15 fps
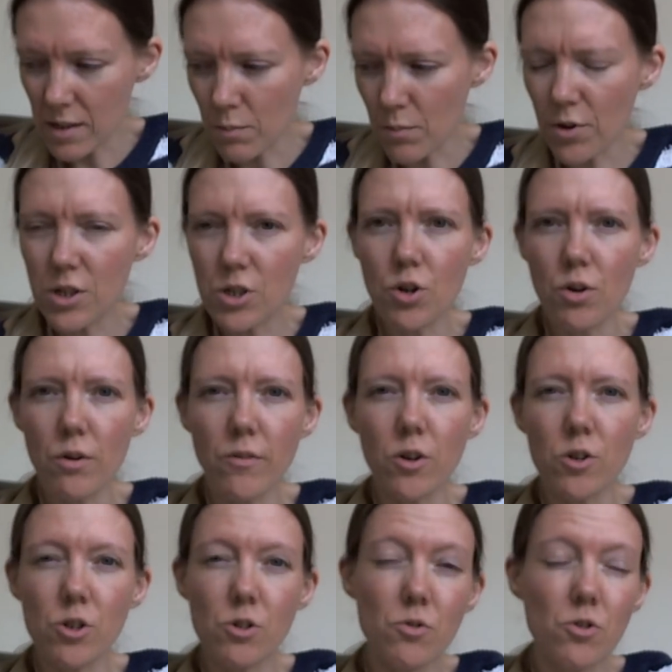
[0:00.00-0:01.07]
I'm pretty sure I've
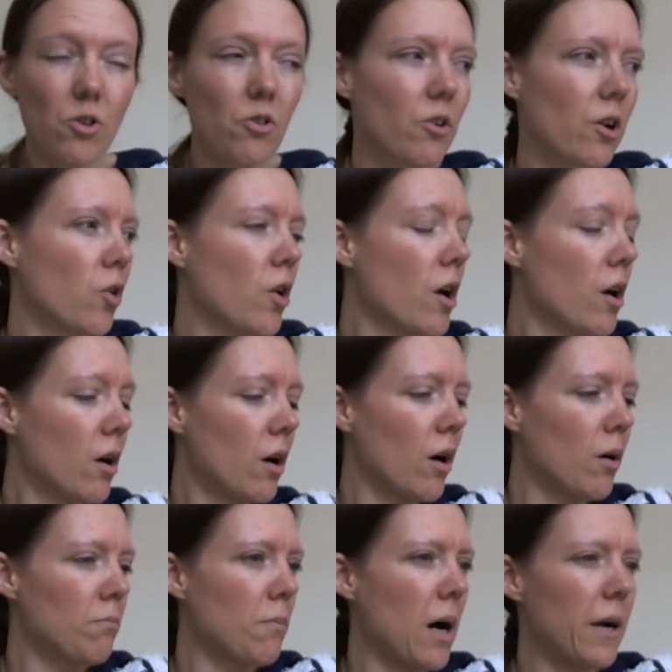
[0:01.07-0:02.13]
got a tutorial
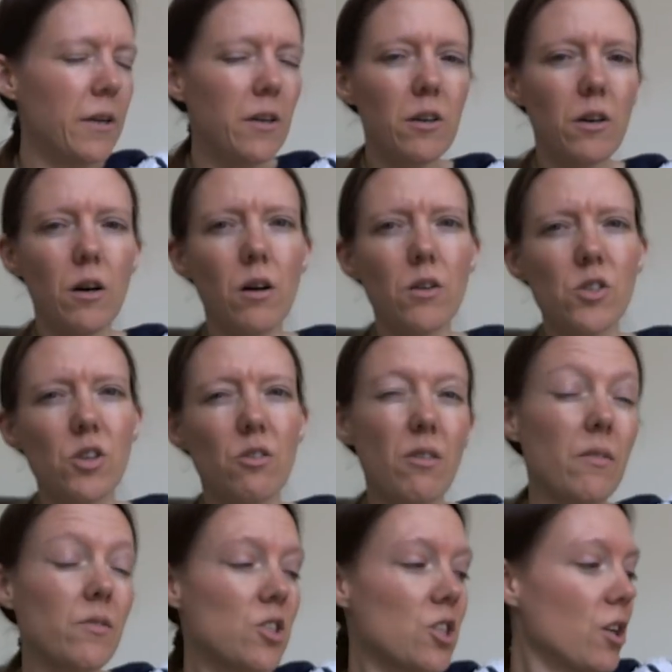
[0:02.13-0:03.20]
on my arts and
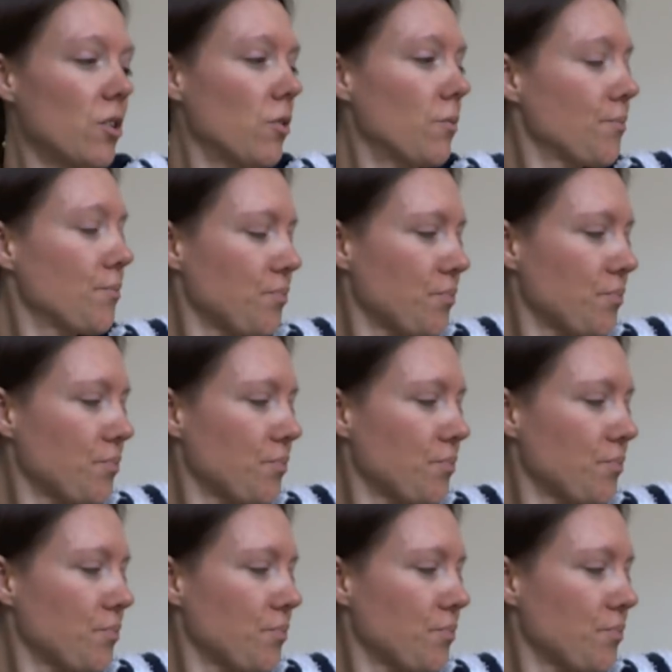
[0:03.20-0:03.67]
crafts channel.